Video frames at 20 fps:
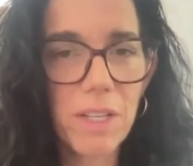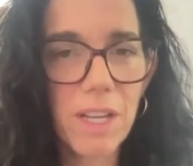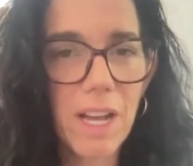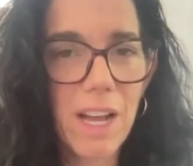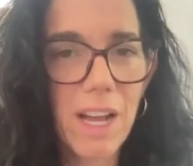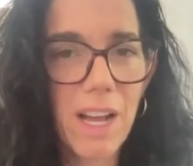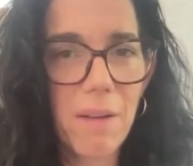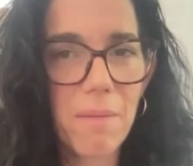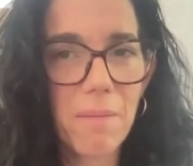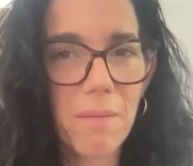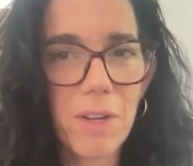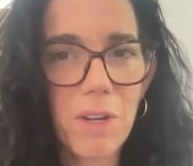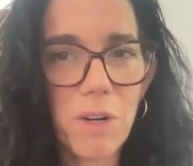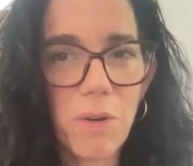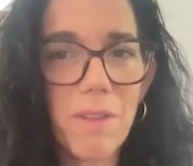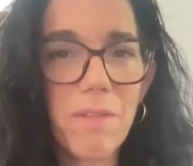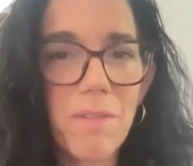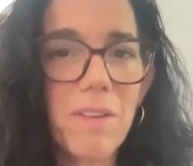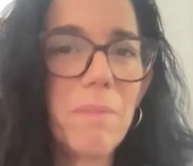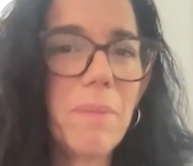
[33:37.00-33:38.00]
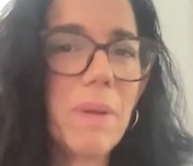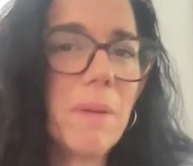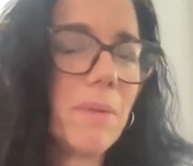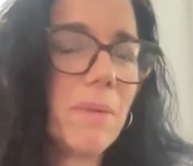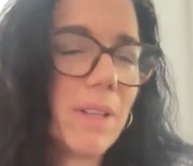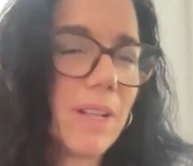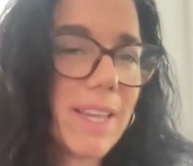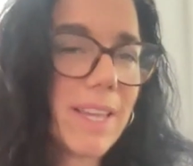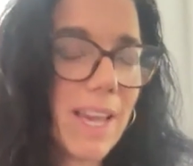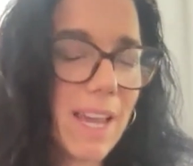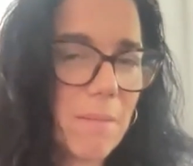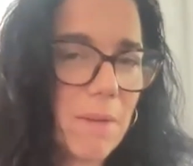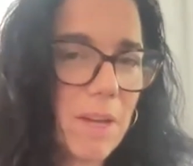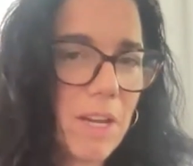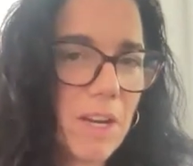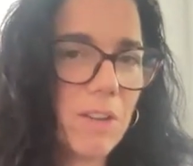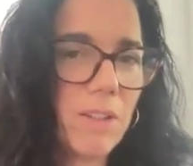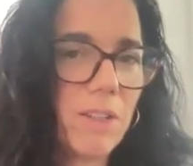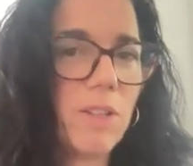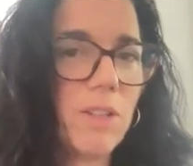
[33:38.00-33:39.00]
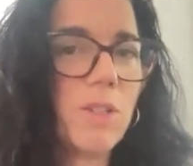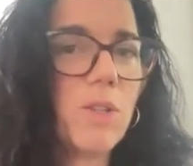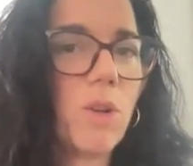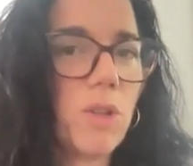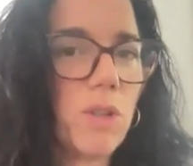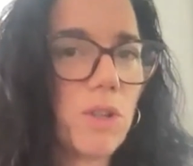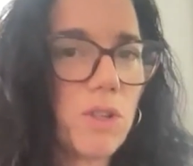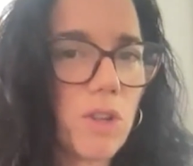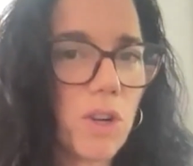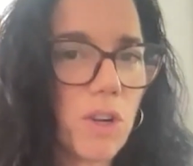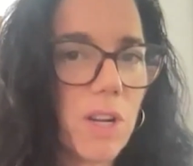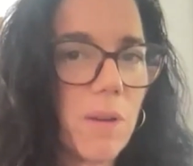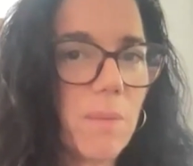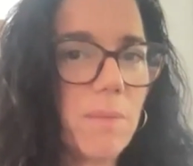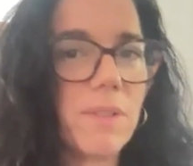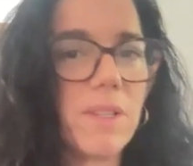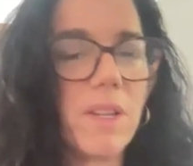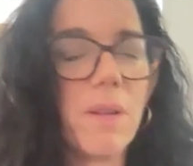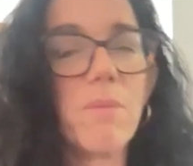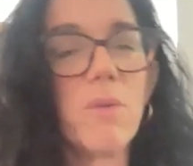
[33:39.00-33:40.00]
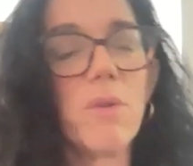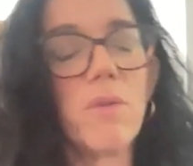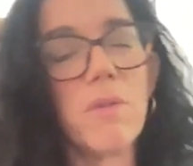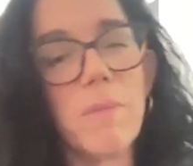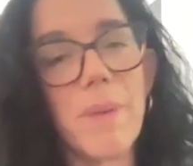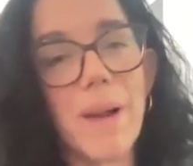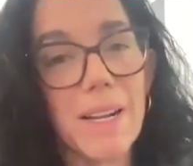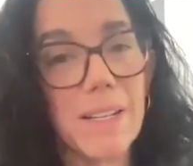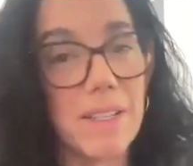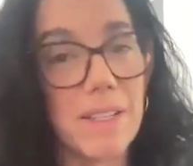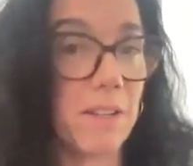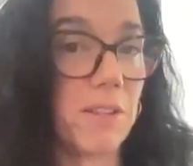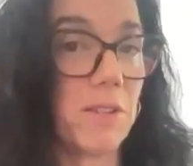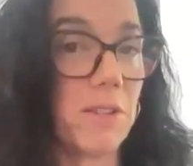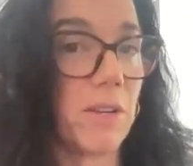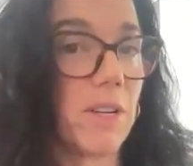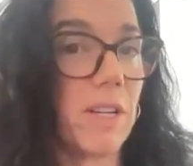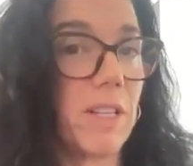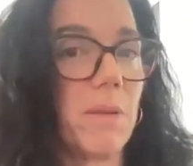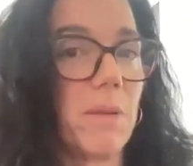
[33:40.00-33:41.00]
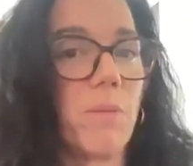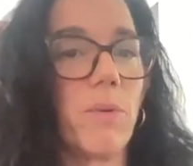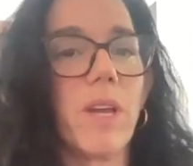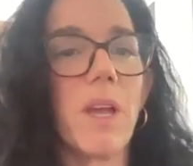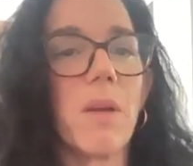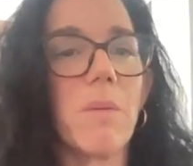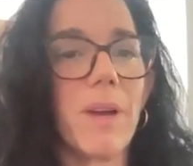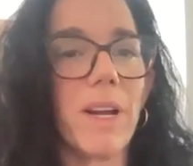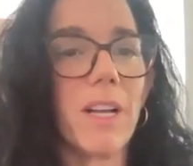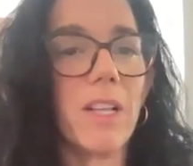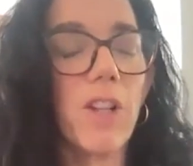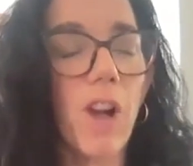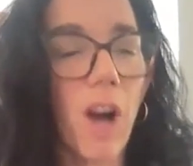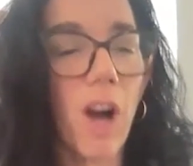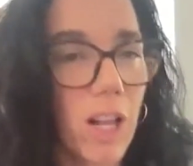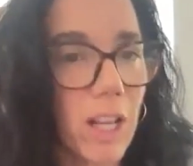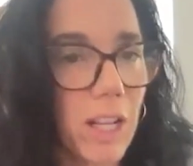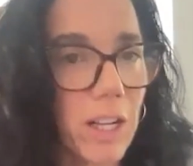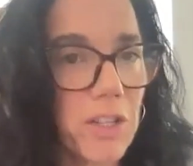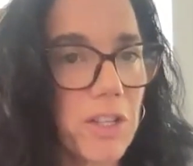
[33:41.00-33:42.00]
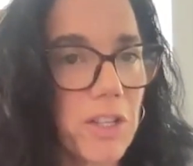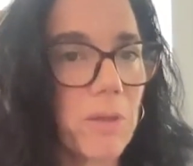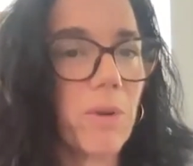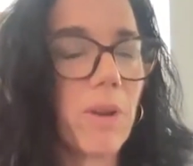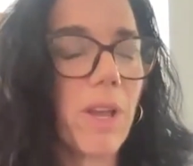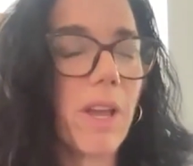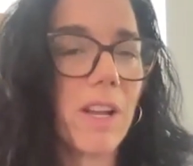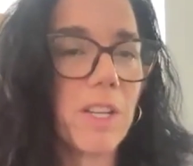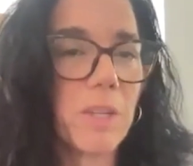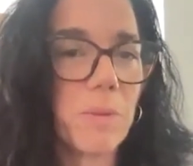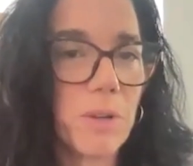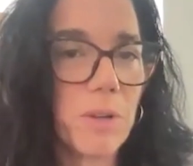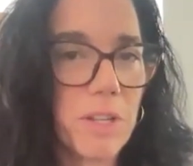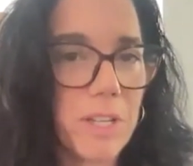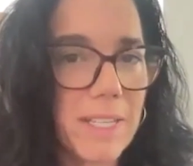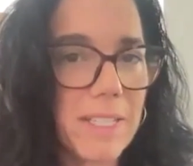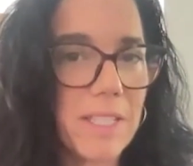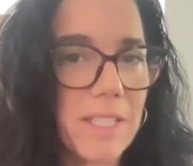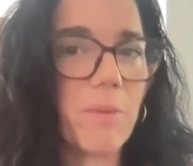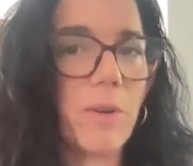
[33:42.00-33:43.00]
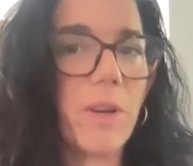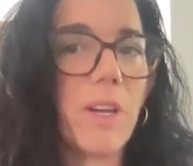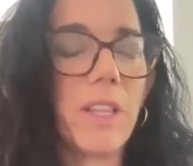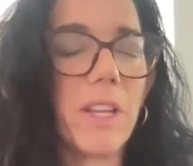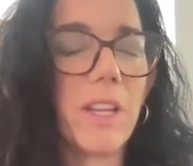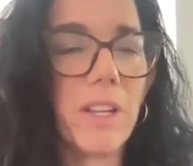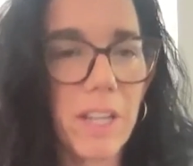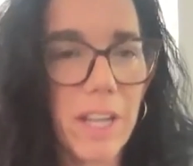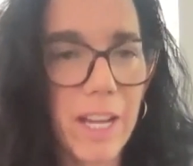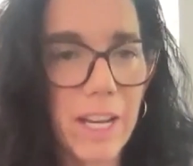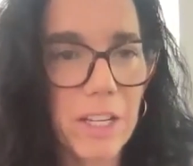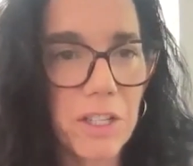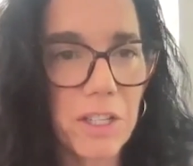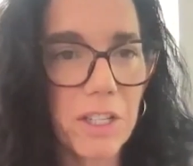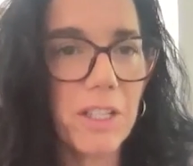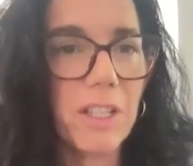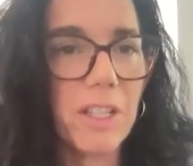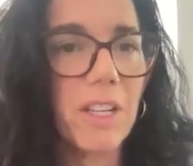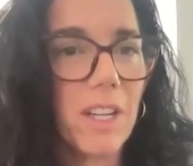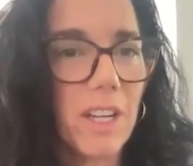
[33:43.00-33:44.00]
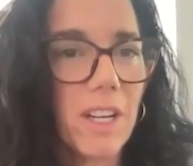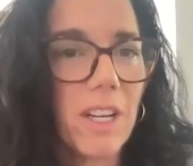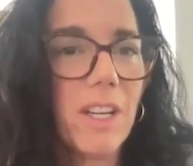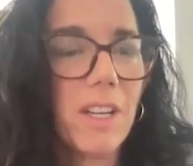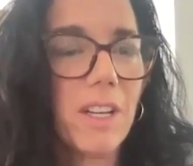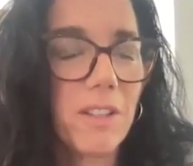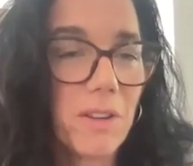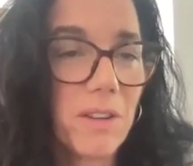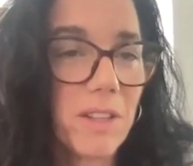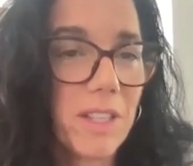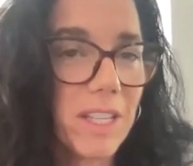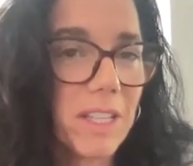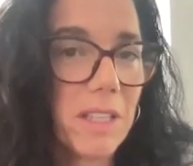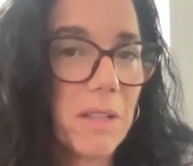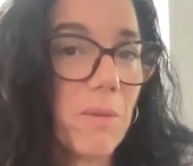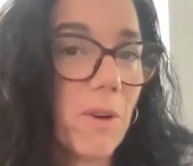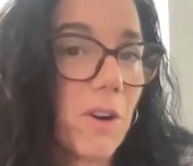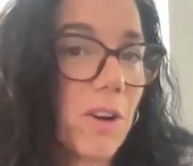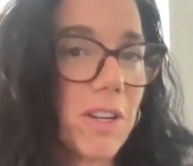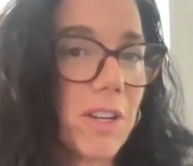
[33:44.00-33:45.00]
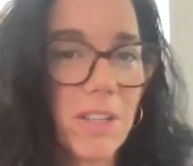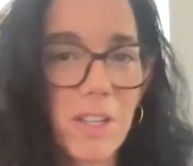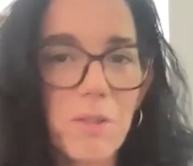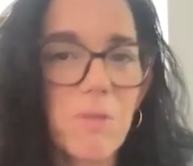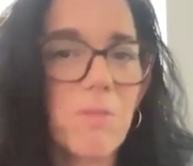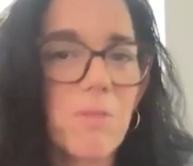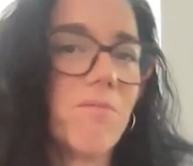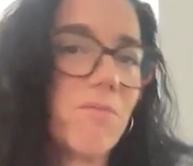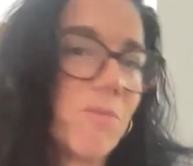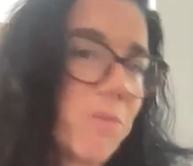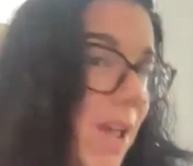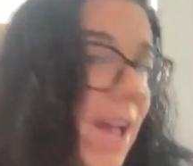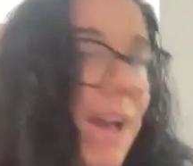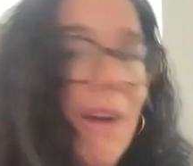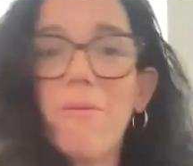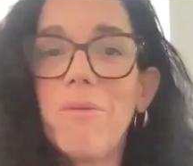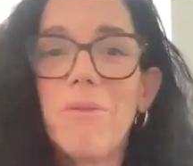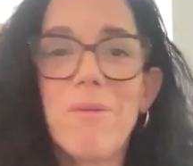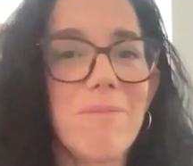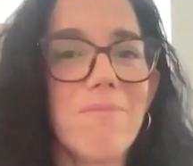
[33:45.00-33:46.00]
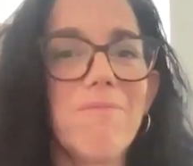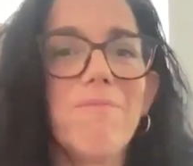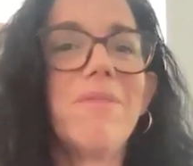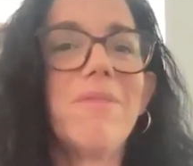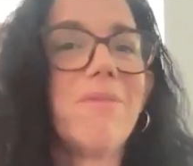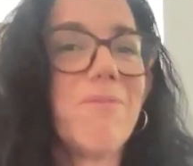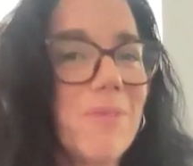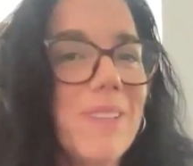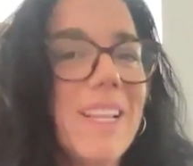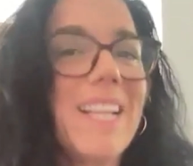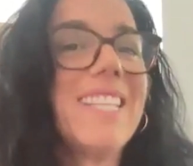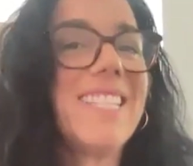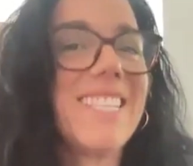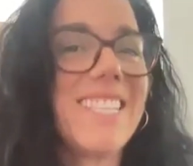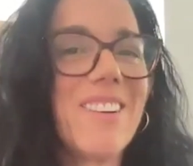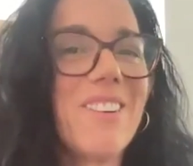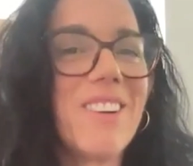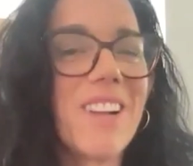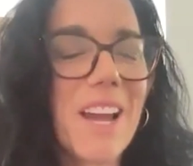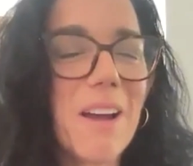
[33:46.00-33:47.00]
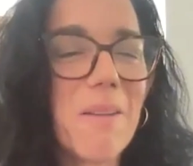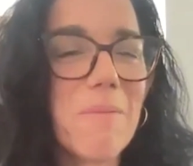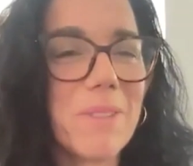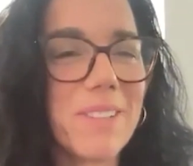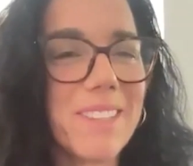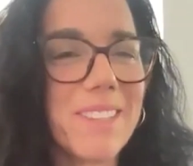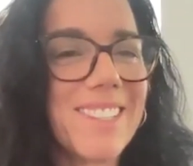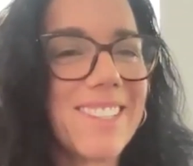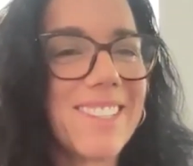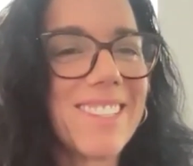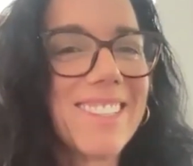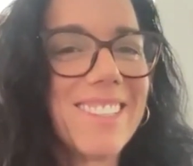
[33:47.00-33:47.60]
even people that came here, they sold their startups, they moved back to Israel. They're bringing back knowledge, they're bringing expertise, they're bringing the connection. So I think the market, let's see what happens.